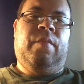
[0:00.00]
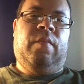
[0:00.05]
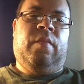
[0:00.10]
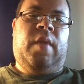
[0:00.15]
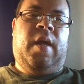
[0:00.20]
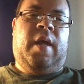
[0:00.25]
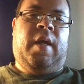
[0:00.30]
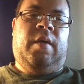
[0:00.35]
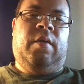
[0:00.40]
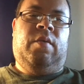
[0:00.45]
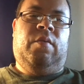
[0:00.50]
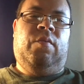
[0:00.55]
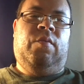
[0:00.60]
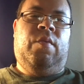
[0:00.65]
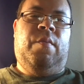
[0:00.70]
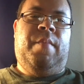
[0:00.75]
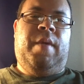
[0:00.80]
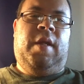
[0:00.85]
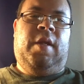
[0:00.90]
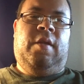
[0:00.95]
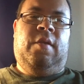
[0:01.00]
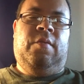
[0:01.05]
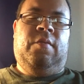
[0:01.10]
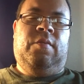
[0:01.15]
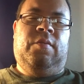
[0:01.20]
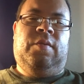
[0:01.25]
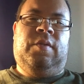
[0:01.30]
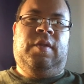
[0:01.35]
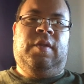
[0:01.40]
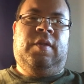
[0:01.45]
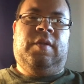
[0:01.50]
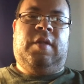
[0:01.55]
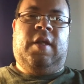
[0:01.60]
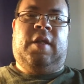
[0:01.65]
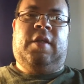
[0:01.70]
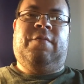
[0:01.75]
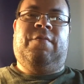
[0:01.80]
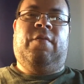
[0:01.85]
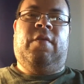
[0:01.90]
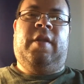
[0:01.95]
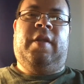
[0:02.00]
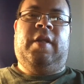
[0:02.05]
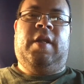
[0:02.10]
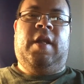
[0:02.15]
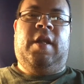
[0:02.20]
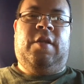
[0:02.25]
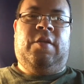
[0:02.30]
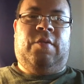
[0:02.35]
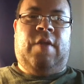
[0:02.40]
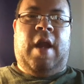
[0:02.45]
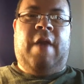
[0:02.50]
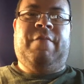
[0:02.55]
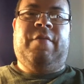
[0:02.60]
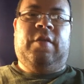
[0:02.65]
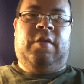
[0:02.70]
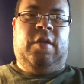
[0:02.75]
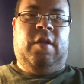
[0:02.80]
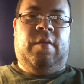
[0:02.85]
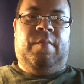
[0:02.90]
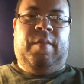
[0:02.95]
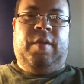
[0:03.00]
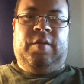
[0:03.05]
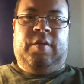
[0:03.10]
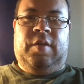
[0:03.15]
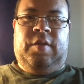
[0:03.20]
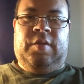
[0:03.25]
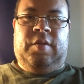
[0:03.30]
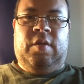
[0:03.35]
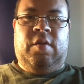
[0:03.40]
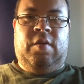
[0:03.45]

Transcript: that will make you successful at getting traffic to your business.